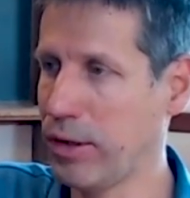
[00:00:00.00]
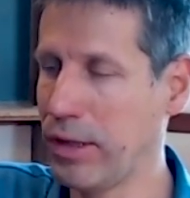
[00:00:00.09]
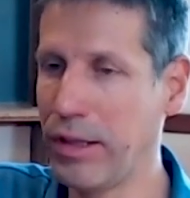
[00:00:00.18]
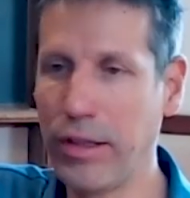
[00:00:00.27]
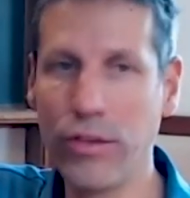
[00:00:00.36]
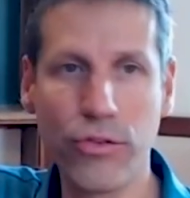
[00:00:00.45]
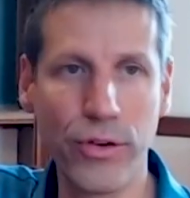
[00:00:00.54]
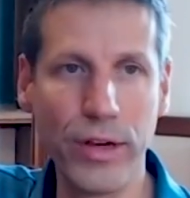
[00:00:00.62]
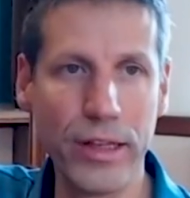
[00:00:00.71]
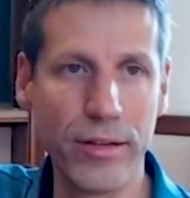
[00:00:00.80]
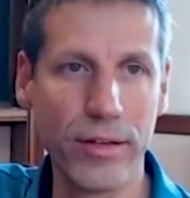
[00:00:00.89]

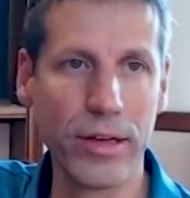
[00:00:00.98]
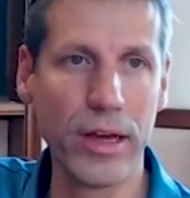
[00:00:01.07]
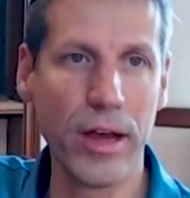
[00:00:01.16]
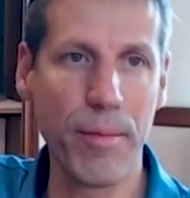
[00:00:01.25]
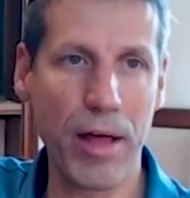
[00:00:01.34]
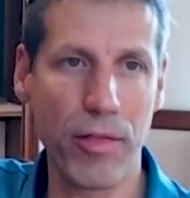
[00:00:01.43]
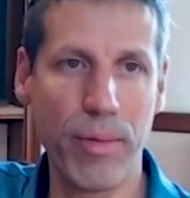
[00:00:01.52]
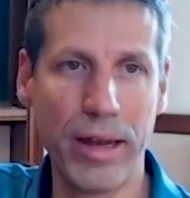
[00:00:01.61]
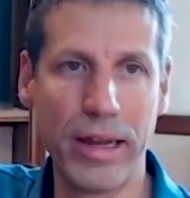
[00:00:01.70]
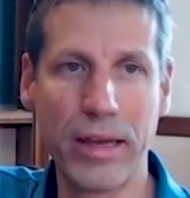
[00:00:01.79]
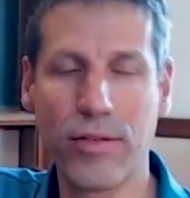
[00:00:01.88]
discrete
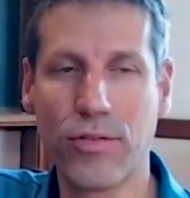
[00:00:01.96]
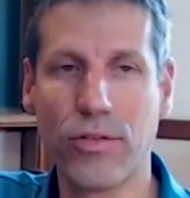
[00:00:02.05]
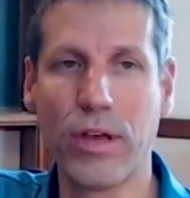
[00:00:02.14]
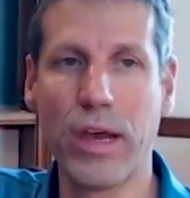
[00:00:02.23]
mathematics